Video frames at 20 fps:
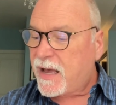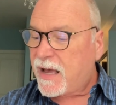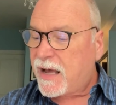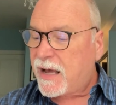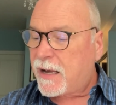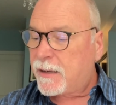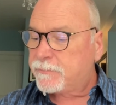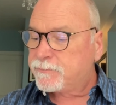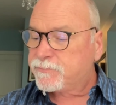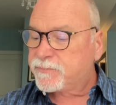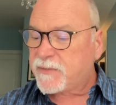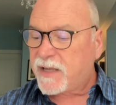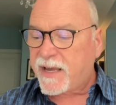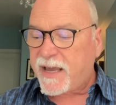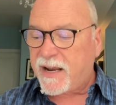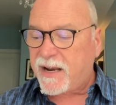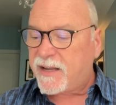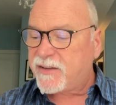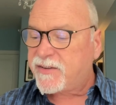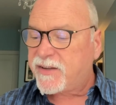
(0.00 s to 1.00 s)

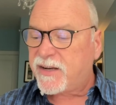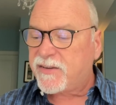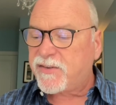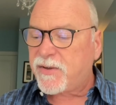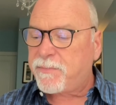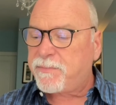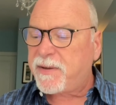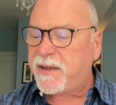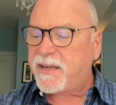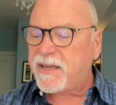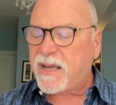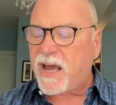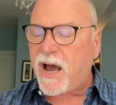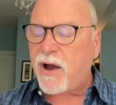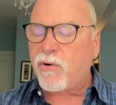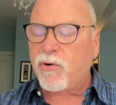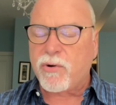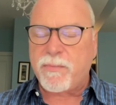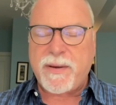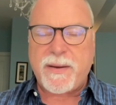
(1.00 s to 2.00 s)
Again, I said it's a bit
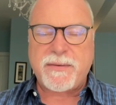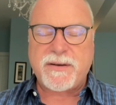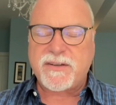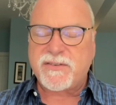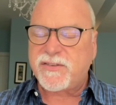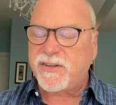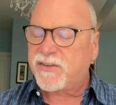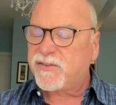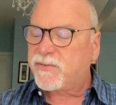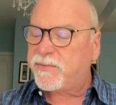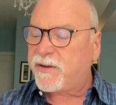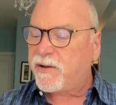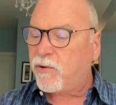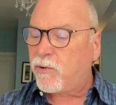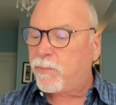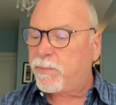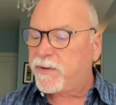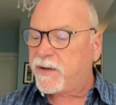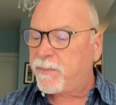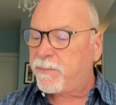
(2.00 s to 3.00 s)
young, or maybe it just needs to be
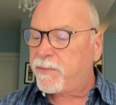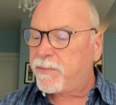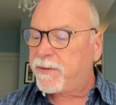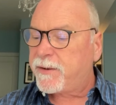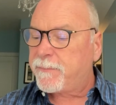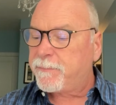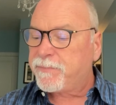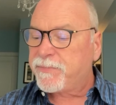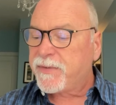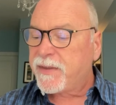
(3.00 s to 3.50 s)
opened up a bit.